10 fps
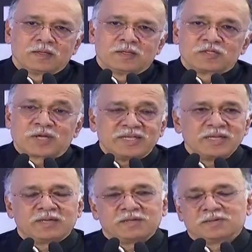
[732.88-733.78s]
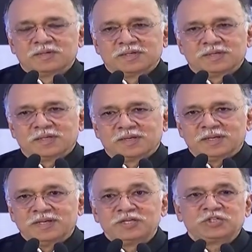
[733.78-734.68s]
So I think
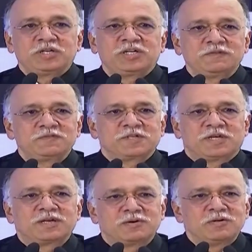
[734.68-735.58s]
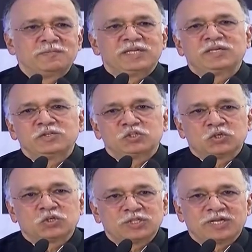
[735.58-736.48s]
initiatives around making
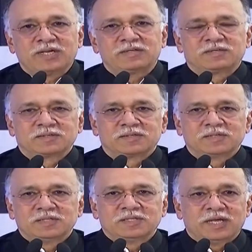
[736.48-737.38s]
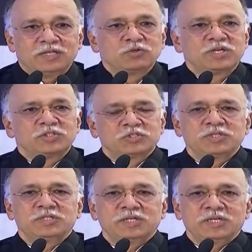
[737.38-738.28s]
sure that
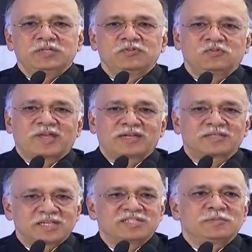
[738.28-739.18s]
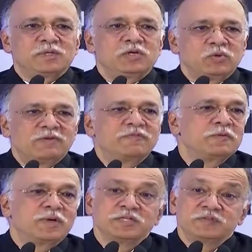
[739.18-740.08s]
education is accessible to
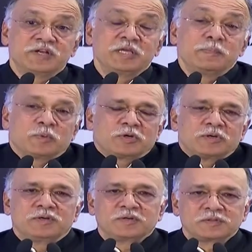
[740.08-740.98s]
everyone is very important.